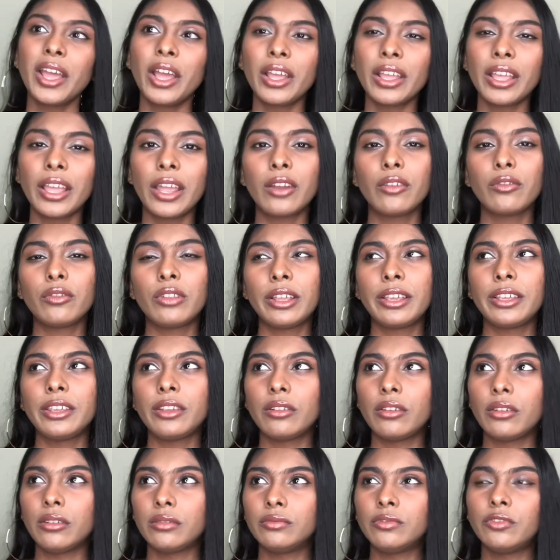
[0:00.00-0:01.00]
kind of like, you
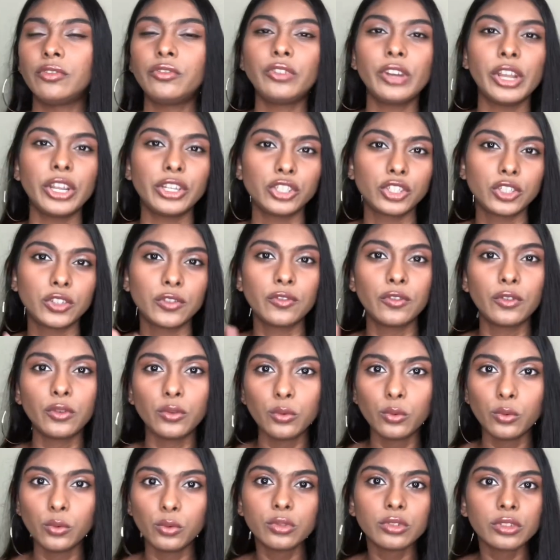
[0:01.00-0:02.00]
know, fresh
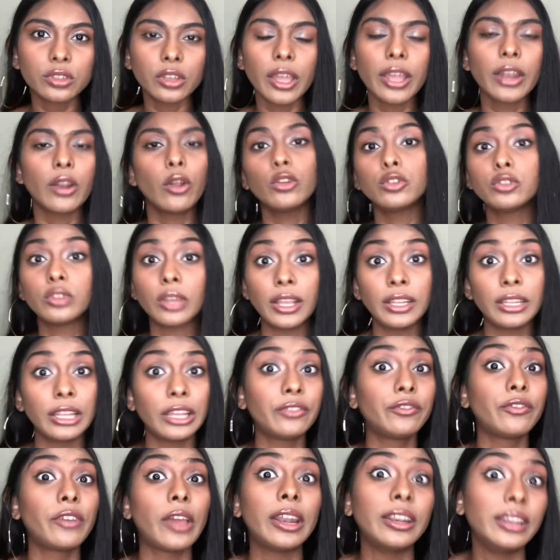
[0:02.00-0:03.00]
fruits, and also I
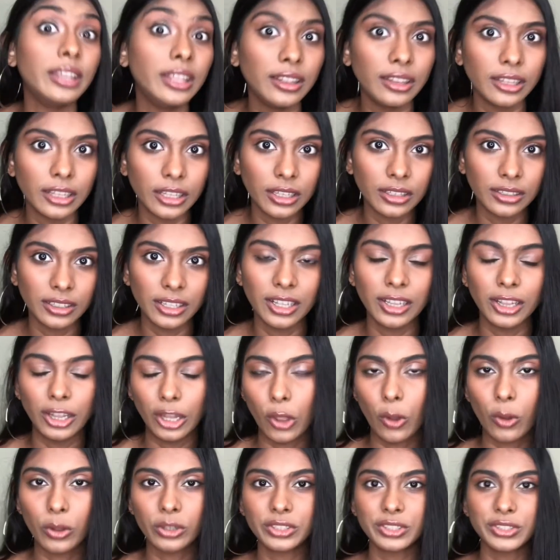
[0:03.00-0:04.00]
like vanilla a
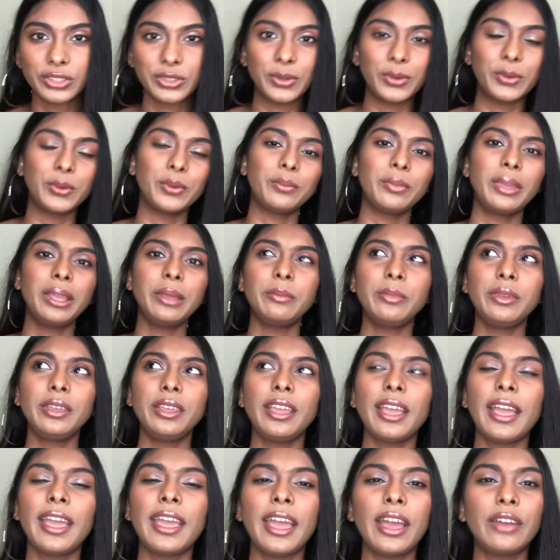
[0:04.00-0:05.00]
lot, so
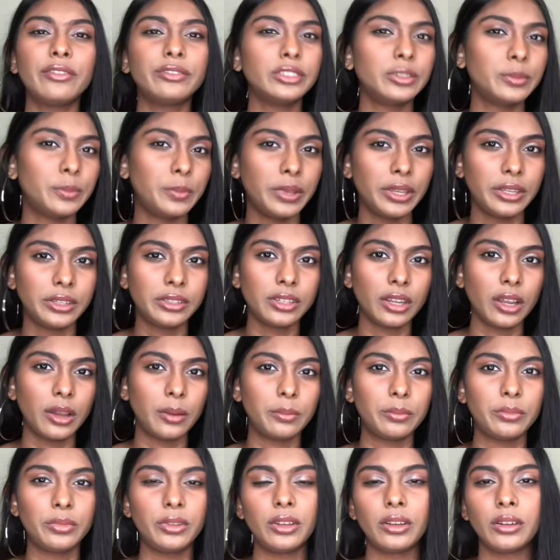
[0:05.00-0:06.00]
maybe I haven't picked
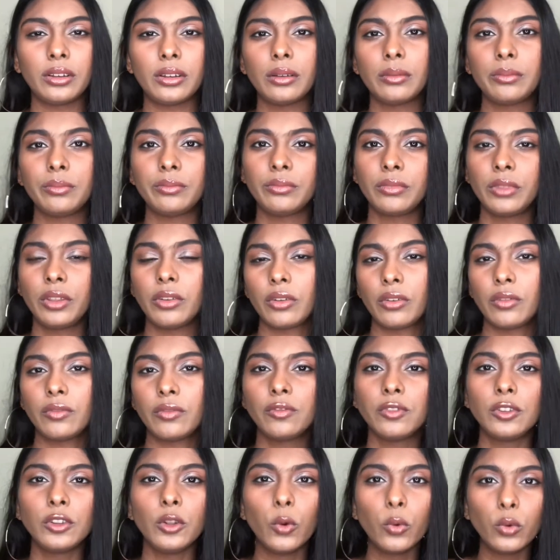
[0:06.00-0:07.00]
up the, you know,
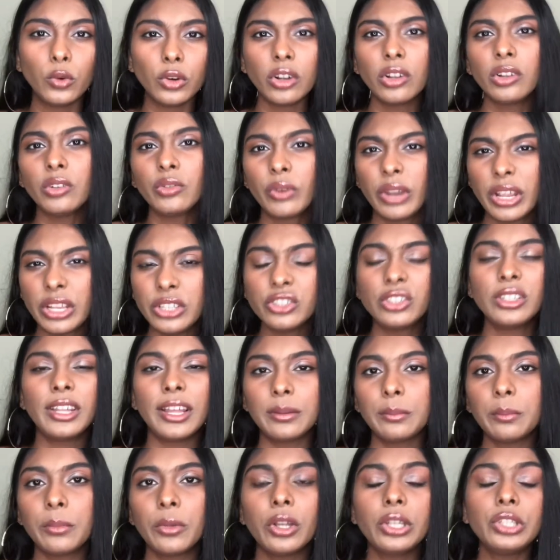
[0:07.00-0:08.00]
floral range
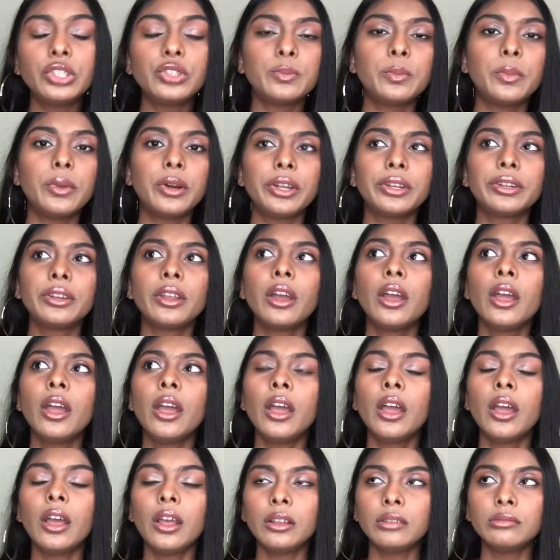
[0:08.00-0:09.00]
that much. But
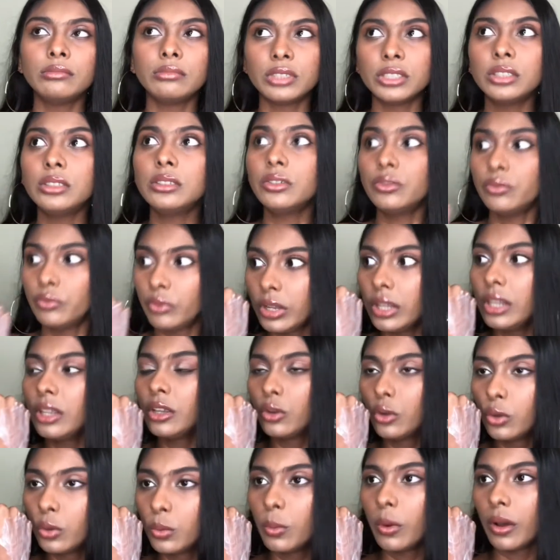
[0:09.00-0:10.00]
this is a really
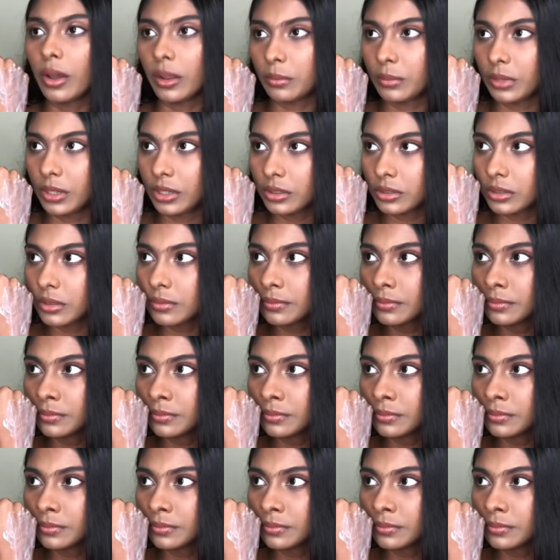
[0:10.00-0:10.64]
good one because